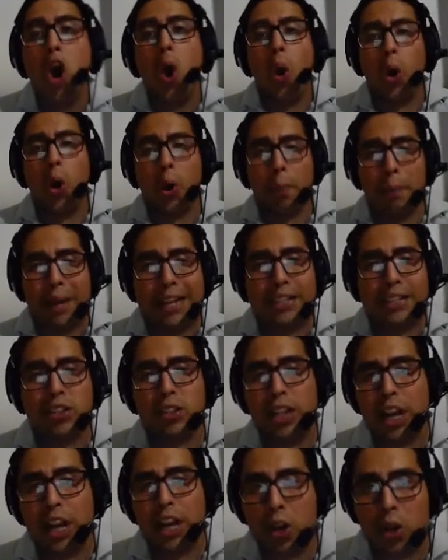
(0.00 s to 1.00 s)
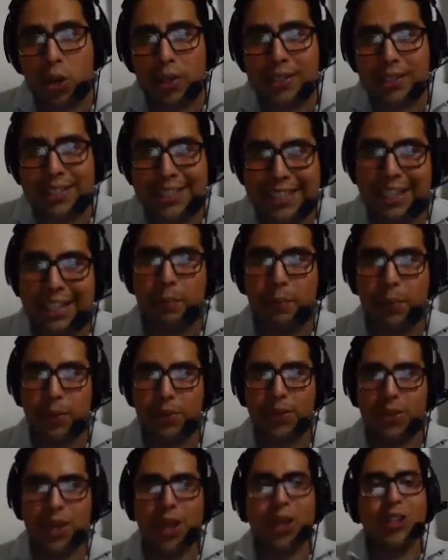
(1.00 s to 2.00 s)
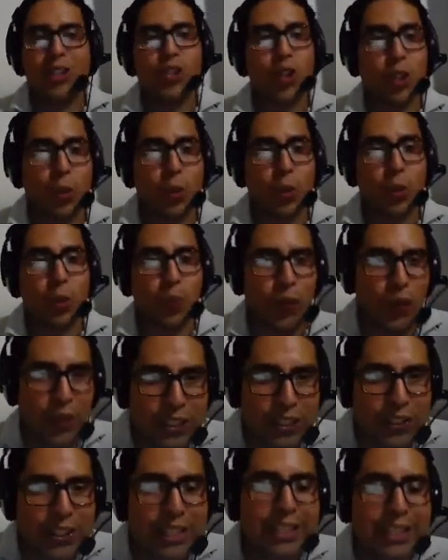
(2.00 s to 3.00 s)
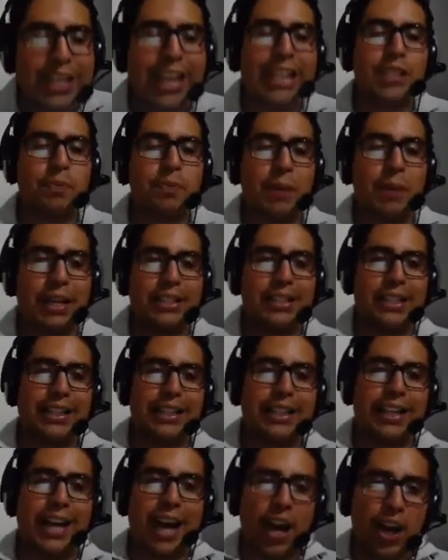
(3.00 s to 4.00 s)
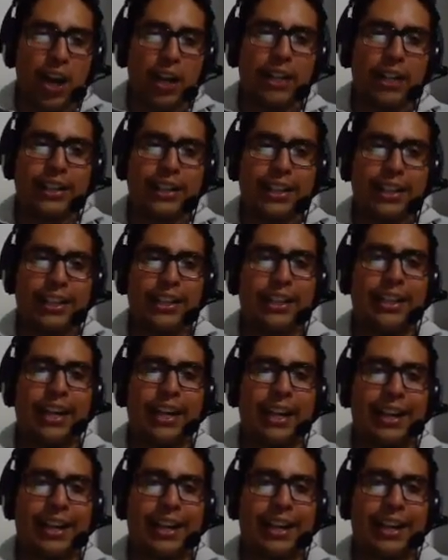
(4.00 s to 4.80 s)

or based on a course syllabus. So the proficiency tests basically are the,